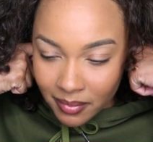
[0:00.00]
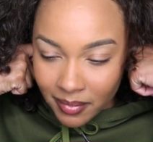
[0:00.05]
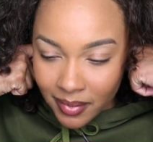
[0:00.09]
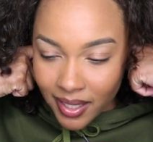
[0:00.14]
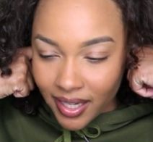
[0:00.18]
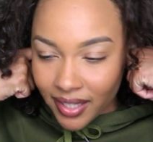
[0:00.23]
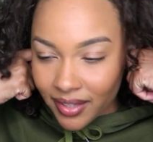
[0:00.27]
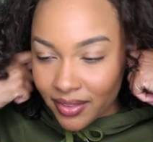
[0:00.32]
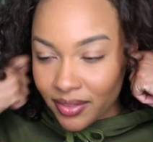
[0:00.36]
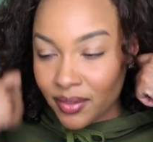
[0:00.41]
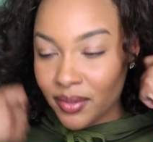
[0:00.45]

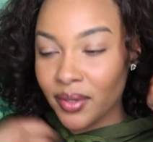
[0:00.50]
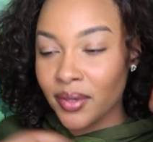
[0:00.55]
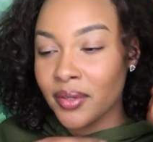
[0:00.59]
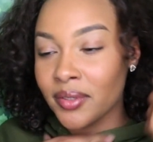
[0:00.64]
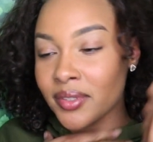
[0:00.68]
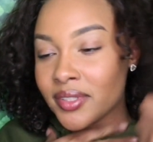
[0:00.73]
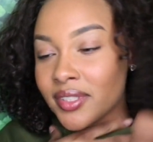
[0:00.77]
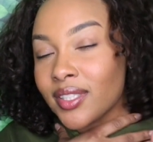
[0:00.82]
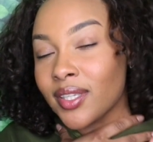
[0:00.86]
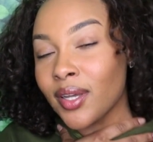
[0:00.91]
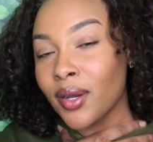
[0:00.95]
my
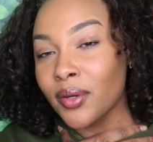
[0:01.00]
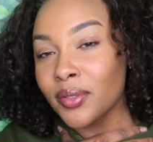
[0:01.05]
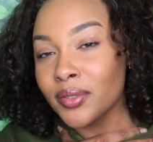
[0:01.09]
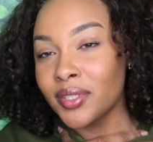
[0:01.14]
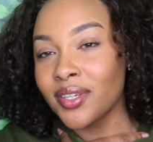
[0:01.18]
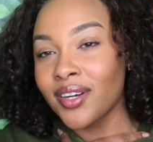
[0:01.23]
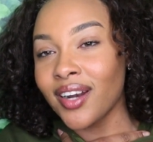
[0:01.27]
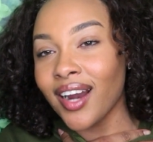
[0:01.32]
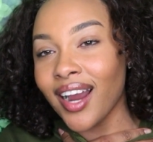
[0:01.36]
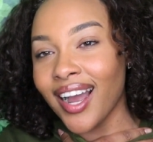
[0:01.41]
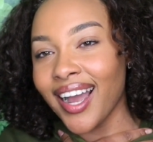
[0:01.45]
throat so
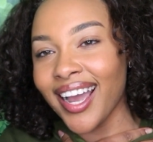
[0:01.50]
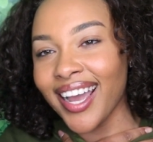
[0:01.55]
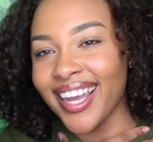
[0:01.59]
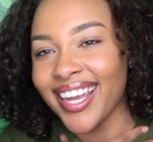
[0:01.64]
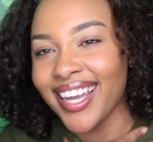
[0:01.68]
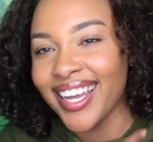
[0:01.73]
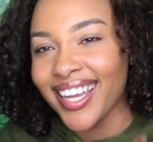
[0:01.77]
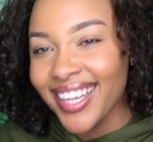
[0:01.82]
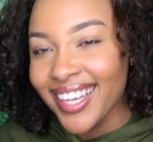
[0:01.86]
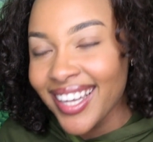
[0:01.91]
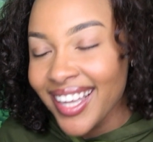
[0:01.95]

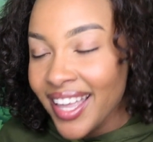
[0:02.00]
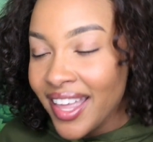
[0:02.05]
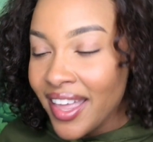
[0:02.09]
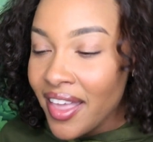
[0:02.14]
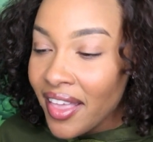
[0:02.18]
dry.